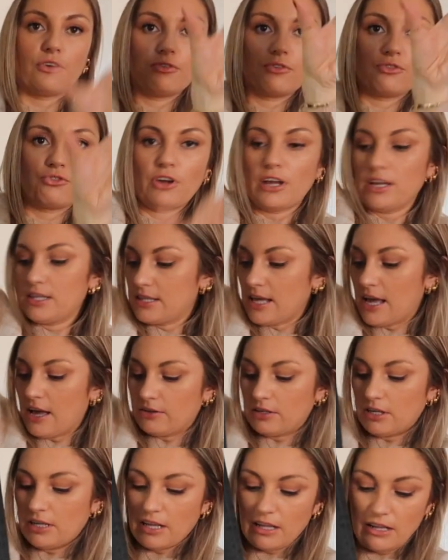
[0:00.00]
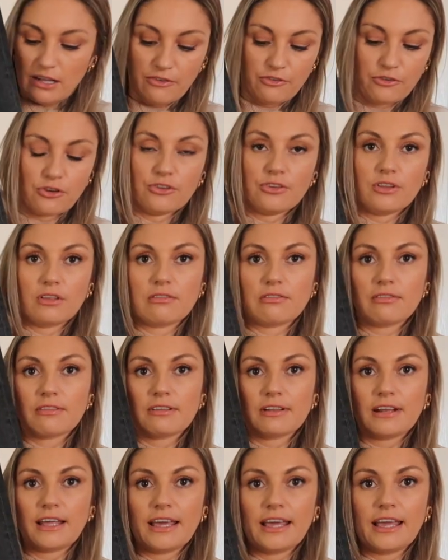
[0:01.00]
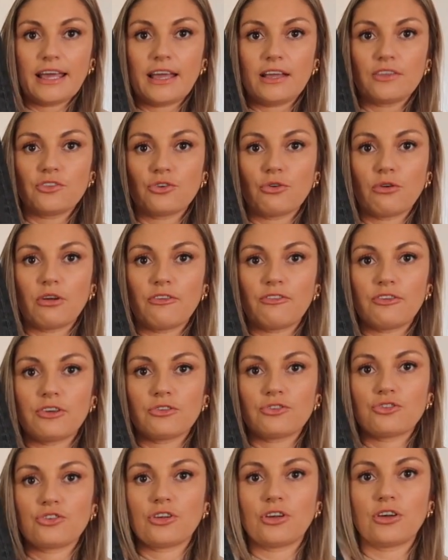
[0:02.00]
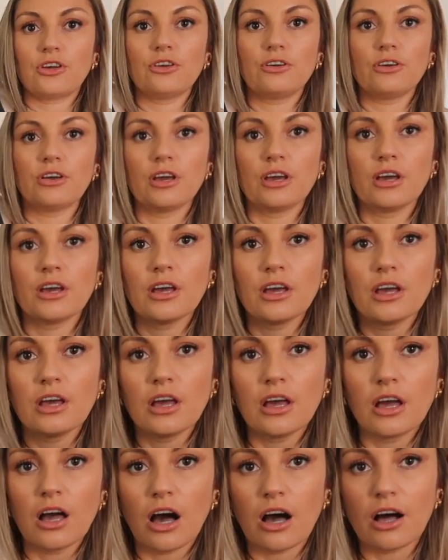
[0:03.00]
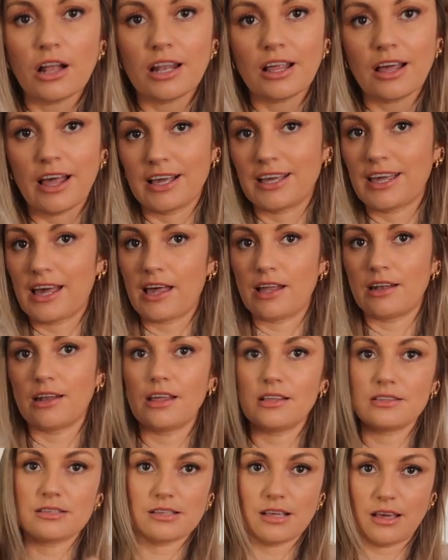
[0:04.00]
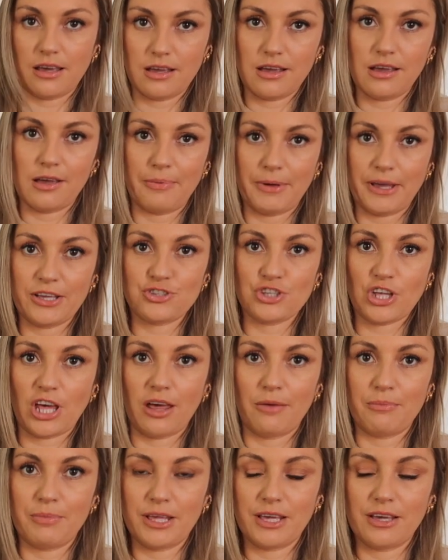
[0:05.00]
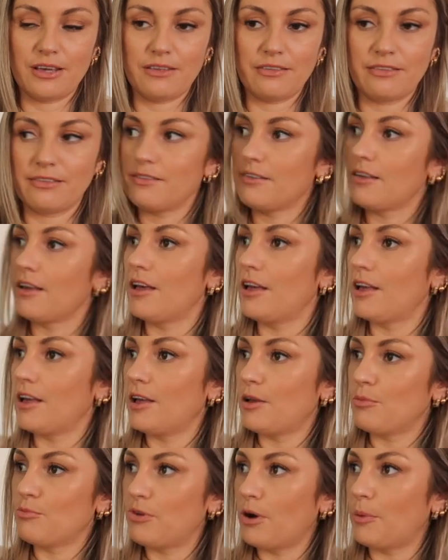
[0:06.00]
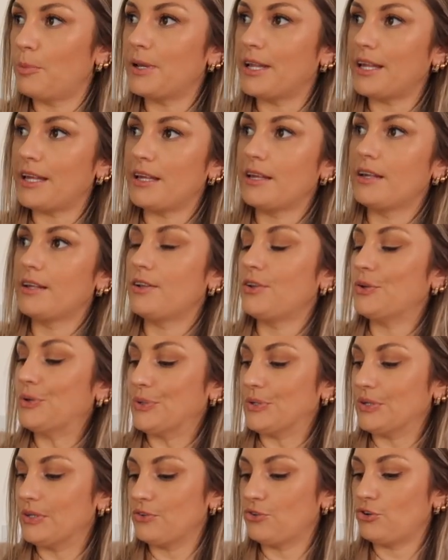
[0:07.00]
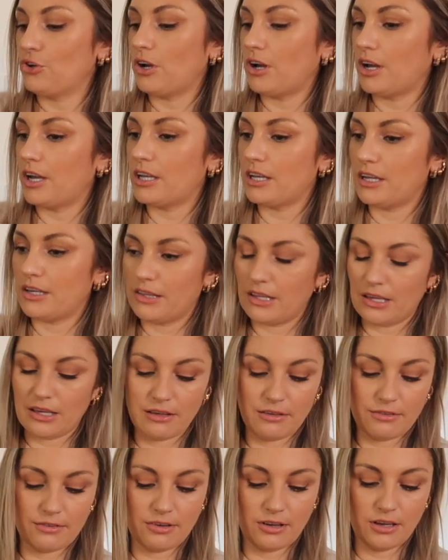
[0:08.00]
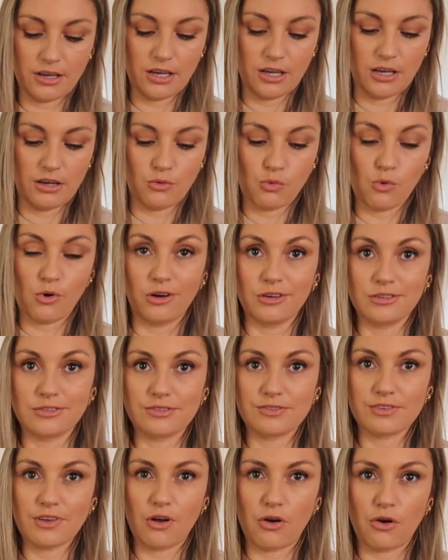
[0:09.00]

go straight down, and then they've got this slit here to go over your shoe. I'll again insert a picture, because probably not gonna try these ones